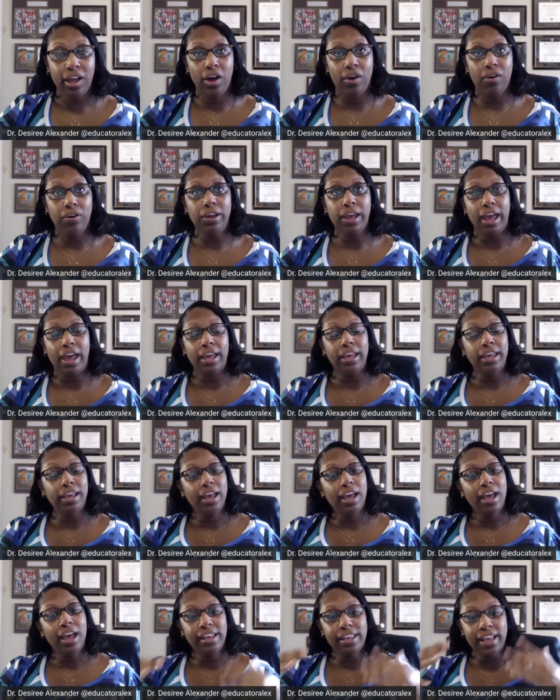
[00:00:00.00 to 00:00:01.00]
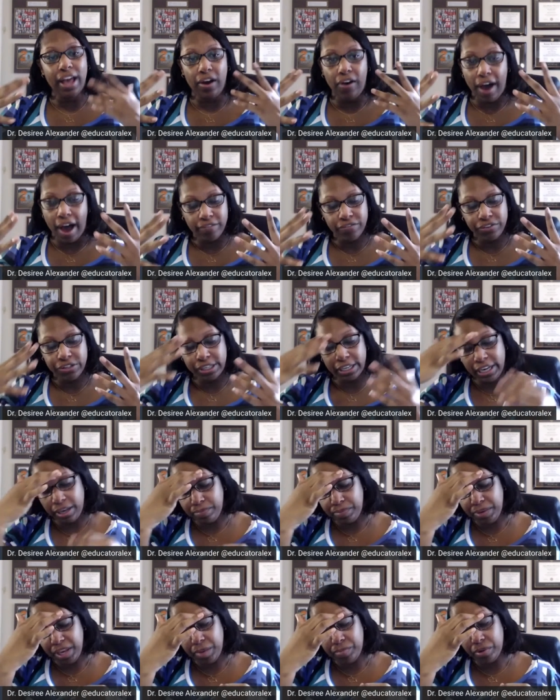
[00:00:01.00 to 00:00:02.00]
Okay. Now, I've
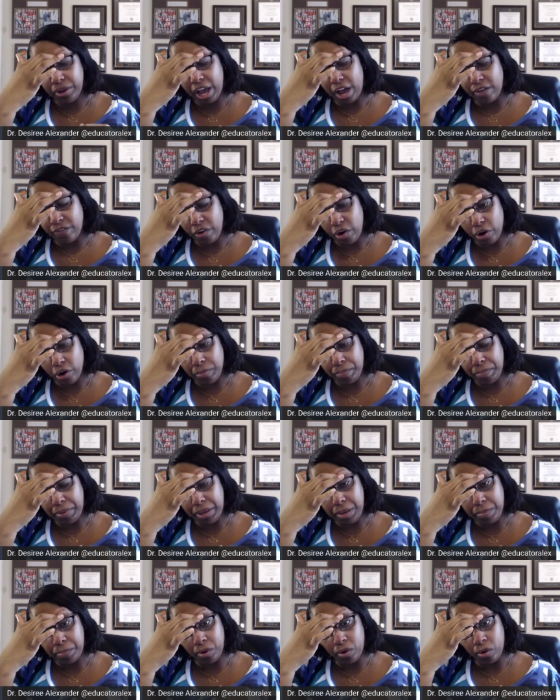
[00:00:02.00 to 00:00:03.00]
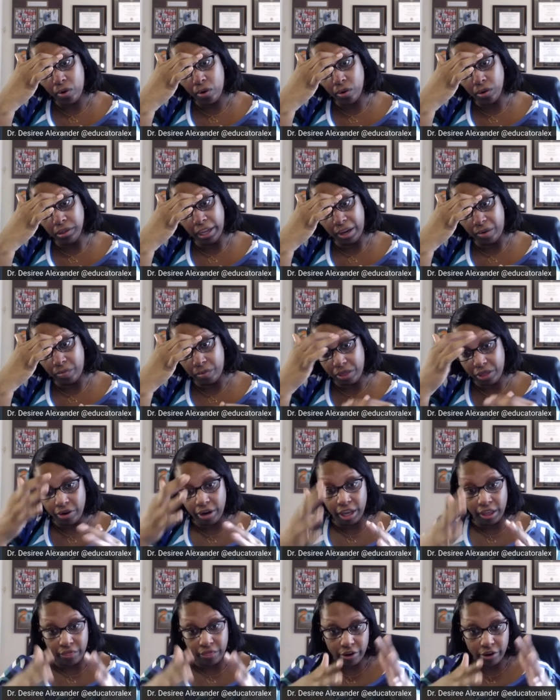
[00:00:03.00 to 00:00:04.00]
seen people and I've heard people, like when they're
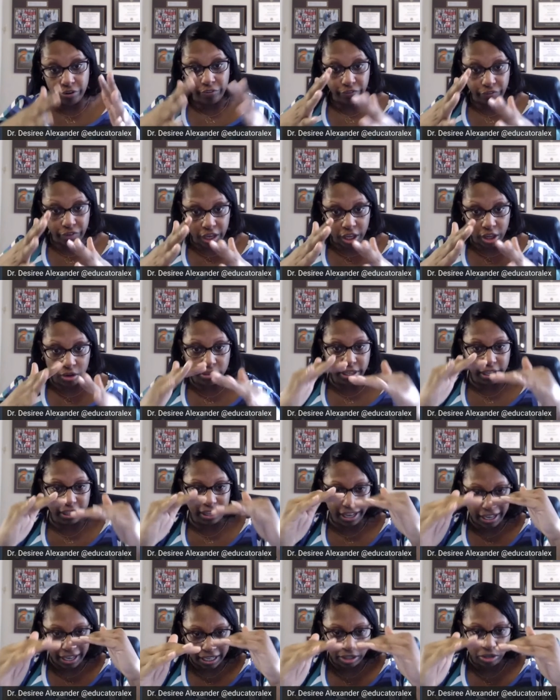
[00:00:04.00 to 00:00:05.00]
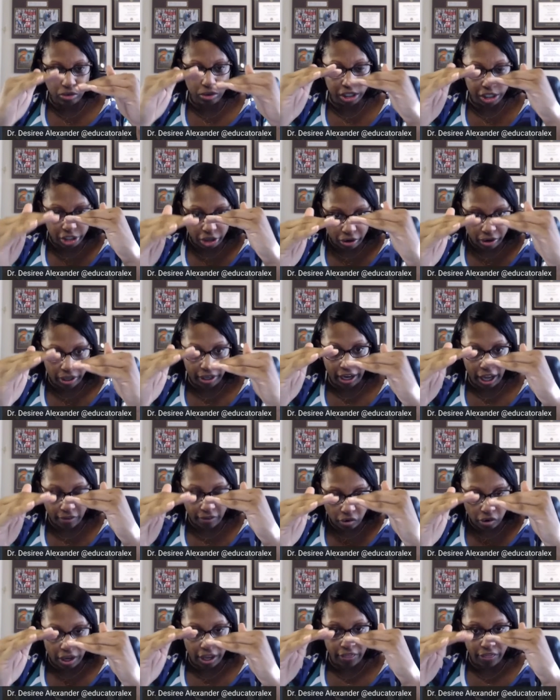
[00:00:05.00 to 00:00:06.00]
in their fields and they get to a certain
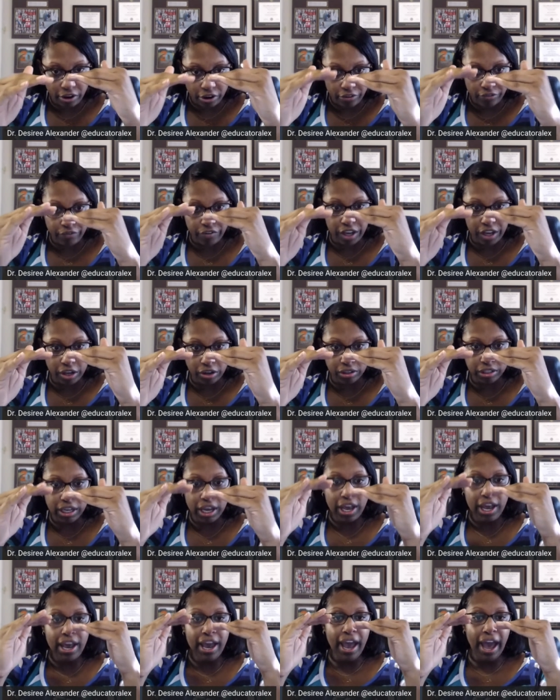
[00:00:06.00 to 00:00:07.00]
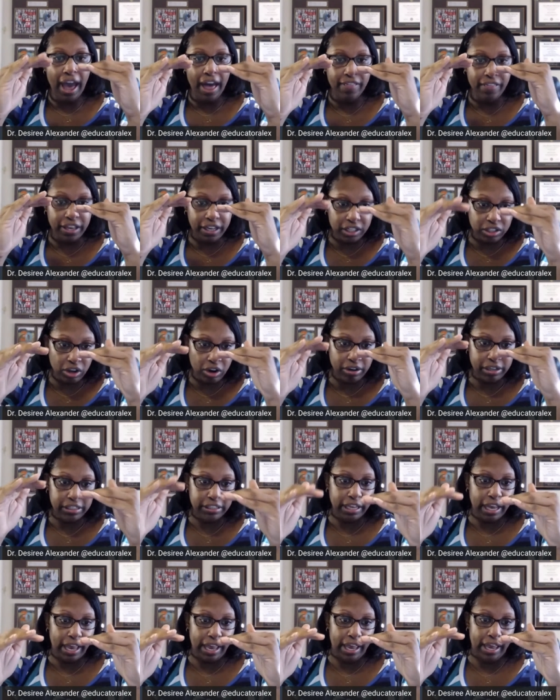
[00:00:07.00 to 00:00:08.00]
level in their fields and they start
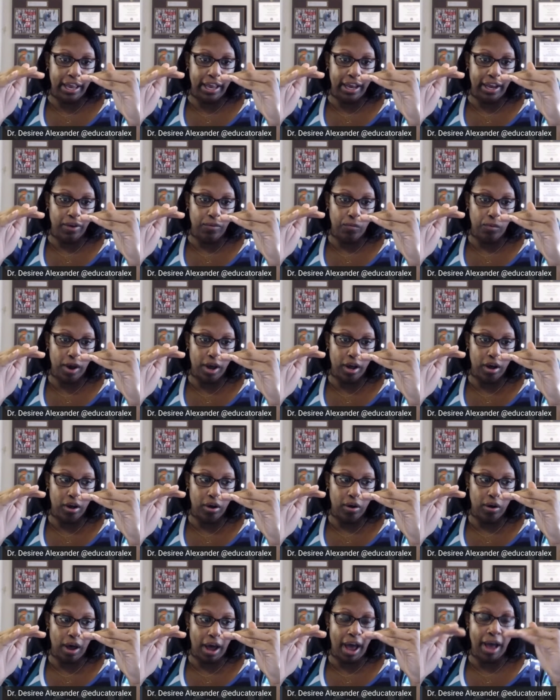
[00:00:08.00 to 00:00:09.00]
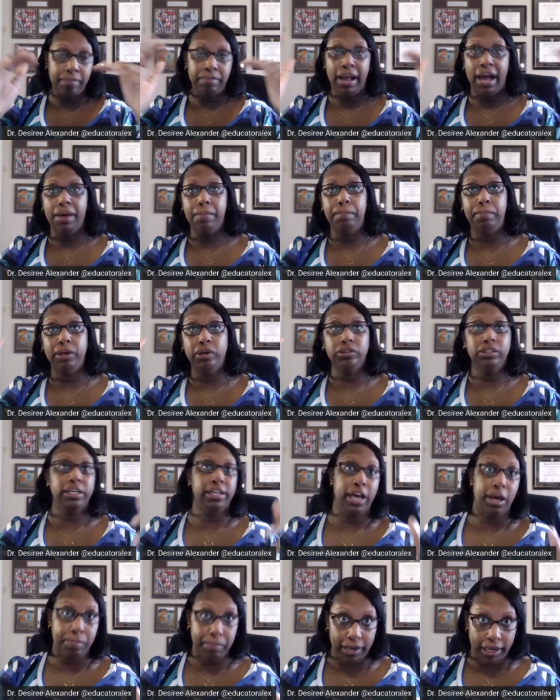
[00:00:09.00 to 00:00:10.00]
saying, well, I'm not
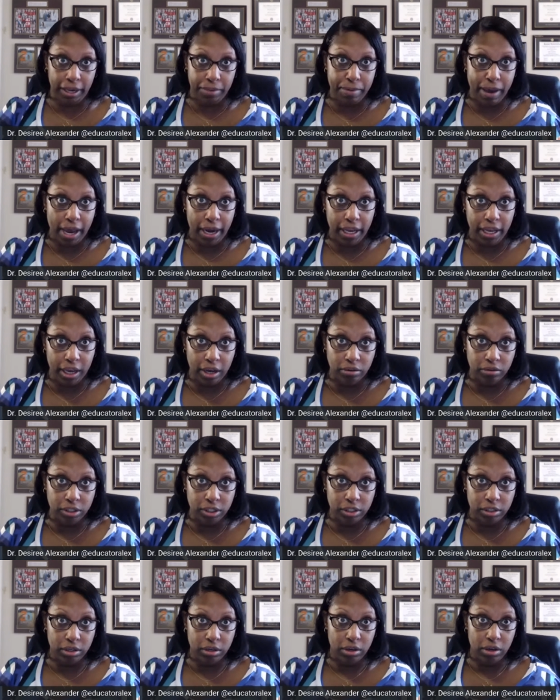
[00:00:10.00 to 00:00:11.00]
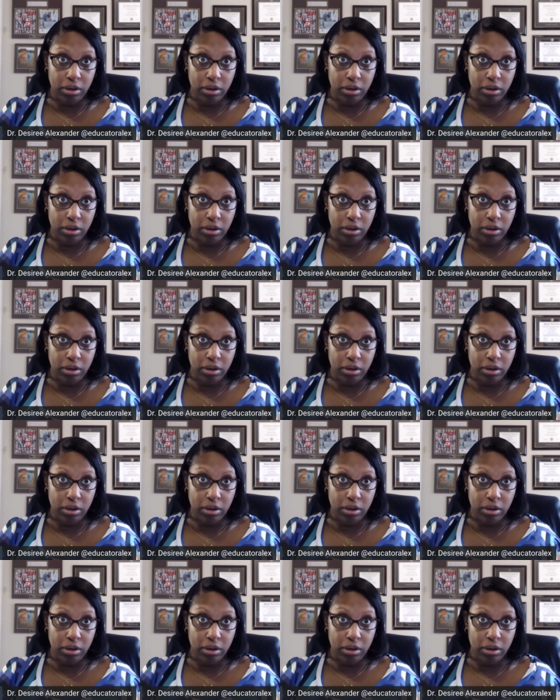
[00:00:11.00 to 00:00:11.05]
building up anybody else,